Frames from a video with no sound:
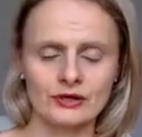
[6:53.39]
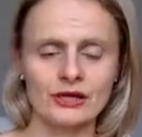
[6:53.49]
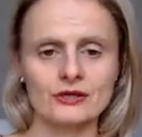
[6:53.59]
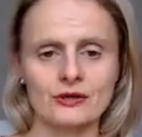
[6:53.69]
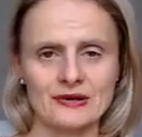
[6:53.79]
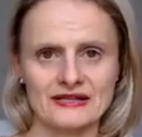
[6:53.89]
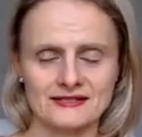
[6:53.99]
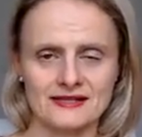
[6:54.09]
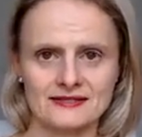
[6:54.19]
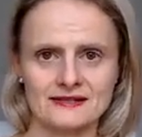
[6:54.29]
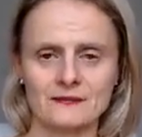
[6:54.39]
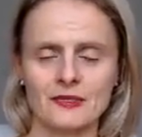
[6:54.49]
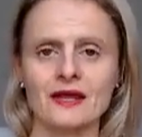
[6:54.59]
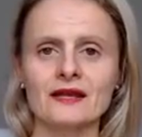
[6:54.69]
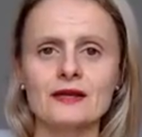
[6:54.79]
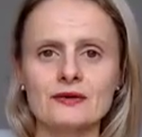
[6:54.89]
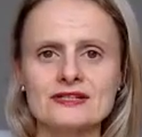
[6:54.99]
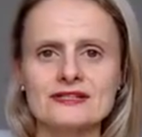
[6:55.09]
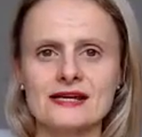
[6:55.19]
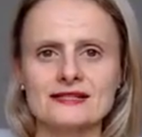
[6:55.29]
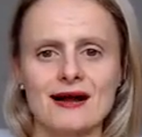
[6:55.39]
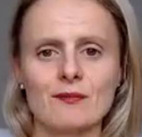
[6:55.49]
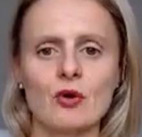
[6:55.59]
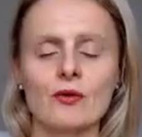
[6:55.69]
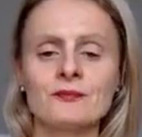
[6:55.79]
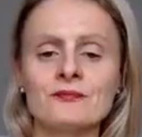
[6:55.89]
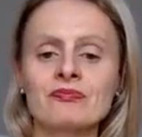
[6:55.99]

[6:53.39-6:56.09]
in your business. And here's the example.